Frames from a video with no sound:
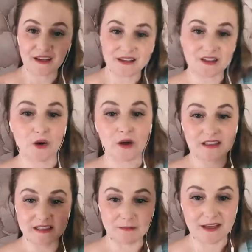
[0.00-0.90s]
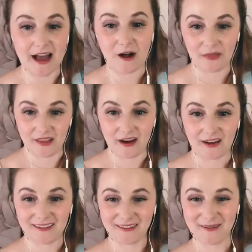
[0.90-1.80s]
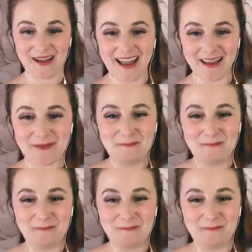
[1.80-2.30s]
is going to be out there, okay?